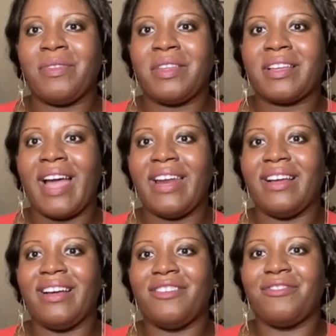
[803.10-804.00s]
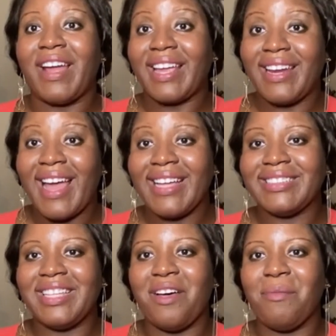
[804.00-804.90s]
kind of
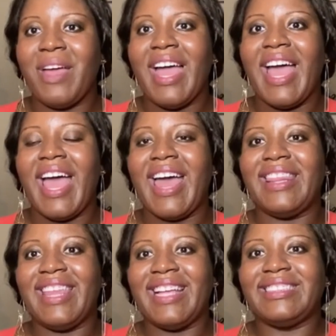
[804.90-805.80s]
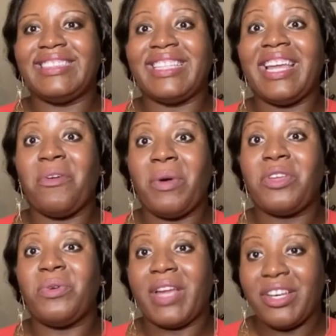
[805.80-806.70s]
recognize them and then see
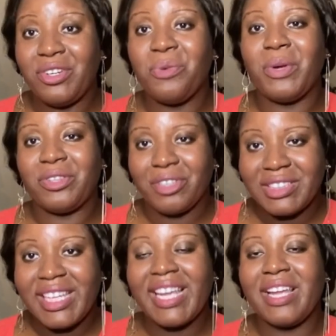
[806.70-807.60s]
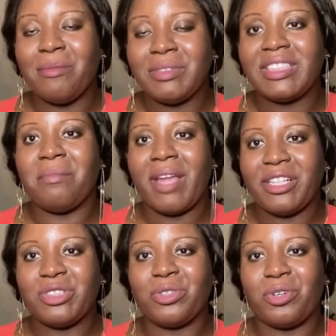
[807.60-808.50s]
what you can do with your team to make
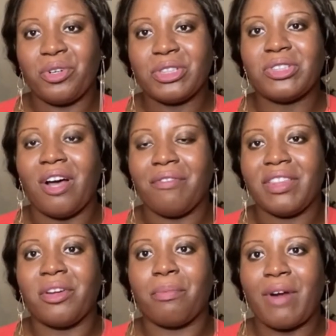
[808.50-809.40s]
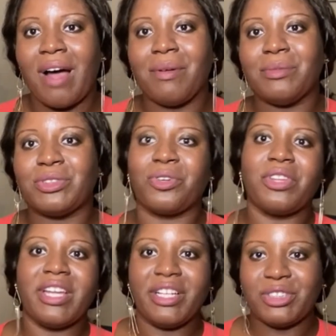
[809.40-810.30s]
sure you're solving their problems or
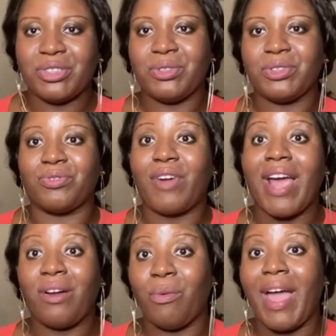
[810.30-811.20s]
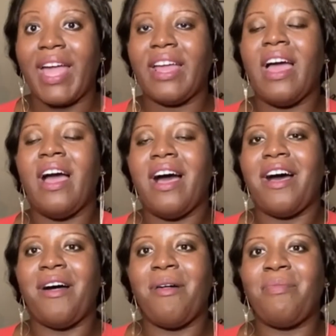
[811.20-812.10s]
the issues right away.
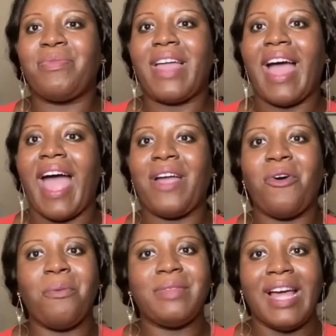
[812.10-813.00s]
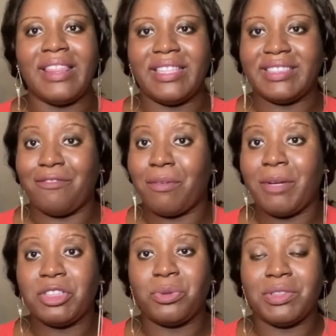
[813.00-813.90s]
I hope that this
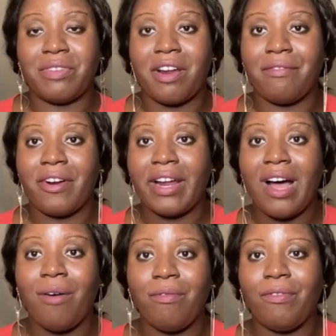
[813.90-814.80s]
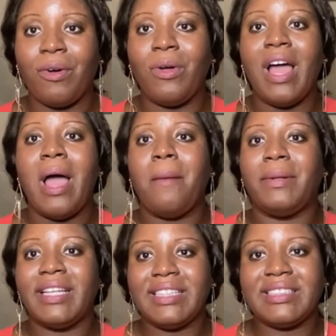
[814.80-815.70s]
information was very, very helpful.
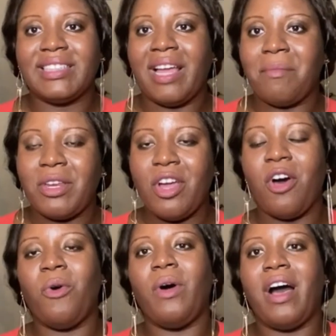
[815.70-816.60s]
Please let me know,